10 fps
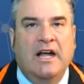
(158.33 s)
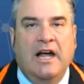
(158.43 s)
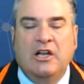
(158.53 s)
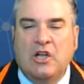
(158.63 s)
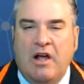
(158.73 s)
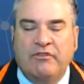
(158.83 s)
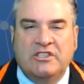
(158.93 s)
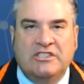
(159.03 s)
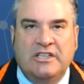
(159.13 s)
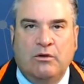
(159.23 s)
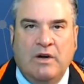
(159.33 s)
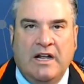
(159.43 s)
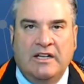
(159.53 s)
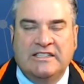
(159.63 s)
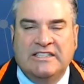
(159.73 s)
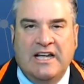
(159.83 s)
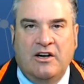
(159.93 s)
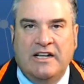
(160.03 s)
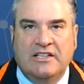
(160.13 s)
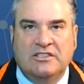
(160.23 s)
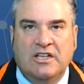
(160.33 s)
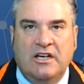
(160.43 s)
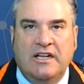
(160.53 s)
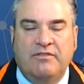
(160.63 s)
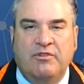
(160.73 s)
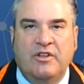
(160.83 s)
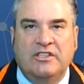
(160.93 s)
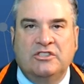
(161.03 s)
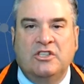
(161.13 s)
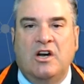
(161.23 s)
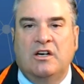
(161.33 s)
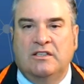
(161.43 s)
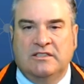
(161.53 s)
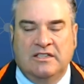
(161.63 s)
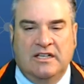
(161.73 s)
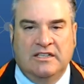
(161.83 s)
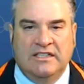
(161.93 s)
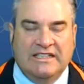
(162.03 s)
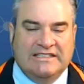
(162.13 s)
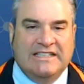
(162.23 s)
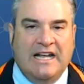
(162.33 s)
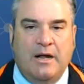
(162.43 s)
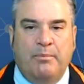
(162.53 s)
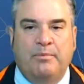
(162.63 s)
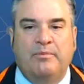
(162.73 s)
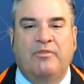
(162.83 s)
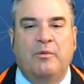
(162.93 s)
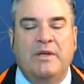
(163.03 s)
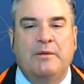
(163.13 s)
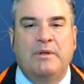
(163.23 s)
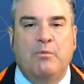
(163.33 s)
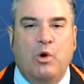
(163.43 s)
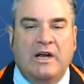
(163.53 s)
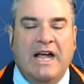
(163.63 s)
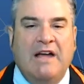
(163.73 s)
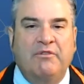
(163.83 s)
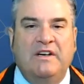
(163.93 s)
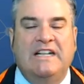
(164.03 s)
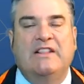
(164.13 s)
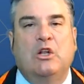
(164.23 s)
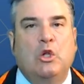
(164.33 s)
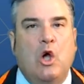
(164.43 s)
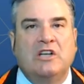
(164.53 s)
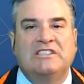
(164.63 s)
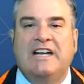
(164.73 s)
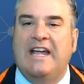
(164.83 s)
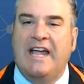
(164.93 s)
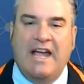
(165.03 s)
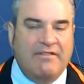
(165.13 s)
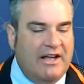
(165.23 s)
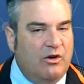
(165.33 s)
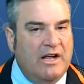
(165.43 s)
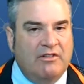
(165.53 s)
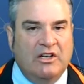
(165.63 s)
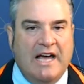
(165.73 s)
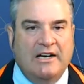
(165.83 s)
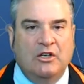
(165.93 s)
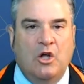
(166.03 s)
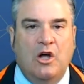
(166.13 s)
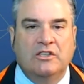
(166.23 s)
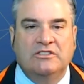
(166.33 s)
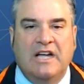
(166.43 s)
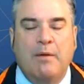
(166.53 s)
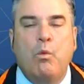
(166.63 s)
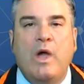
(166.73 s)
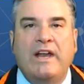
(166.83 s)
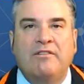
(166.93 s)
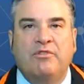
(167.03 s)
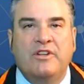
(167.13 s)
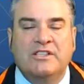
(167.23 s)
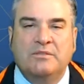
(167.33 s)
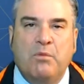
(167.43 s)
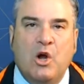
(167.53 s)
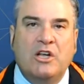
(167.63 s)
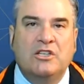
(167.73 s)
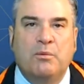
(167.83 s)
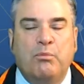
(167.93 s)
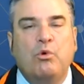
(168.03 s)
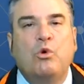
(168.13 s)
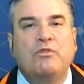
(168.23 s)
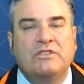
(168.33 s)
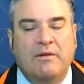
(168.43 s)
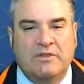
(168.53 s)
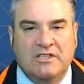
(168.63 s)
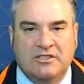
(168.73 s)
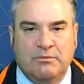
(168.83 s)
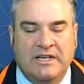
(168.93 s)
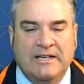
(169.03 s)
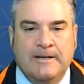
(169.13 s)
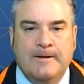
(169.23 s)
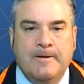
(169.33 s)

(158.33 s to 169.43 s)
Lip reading: I'd love to see a rally Saturday and Sunday for this chart setup for me to be more confident in the longs that I have. I don't have a lot of longs. I'm waiting for this market to prove something to me.